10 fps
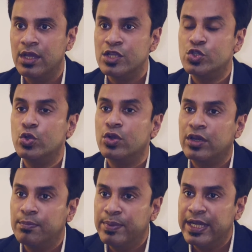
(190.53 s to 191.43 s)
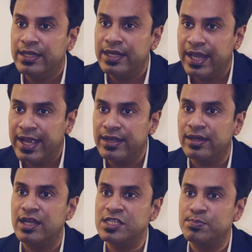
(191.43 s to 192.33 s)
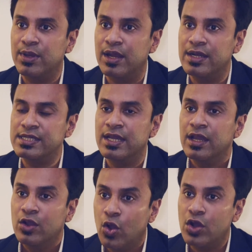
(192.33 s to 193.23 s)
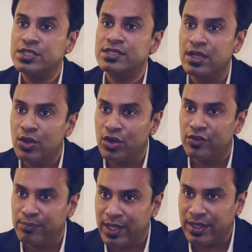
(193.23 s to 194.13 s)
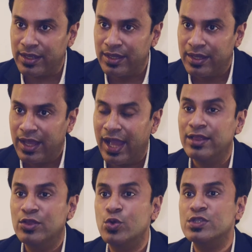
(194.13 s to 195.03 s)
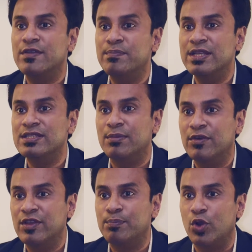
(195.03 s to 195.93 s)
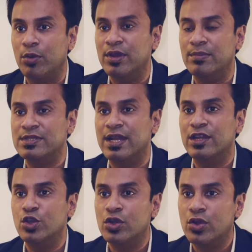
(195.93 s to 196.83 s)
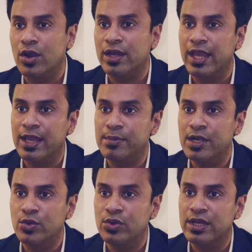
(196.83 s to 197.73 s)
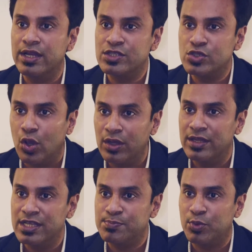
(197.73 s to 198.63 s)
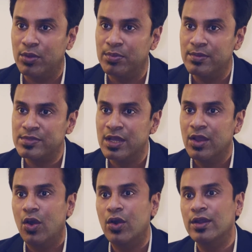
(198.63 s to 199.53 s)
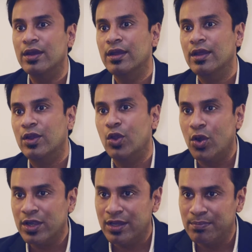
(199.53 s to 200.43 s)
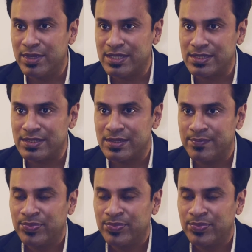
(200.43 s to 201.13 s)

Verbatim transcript: So repeated hair transplants costs a lot of money. And those have been some of the problems that you're not able to really solve these problems on a long-term basis.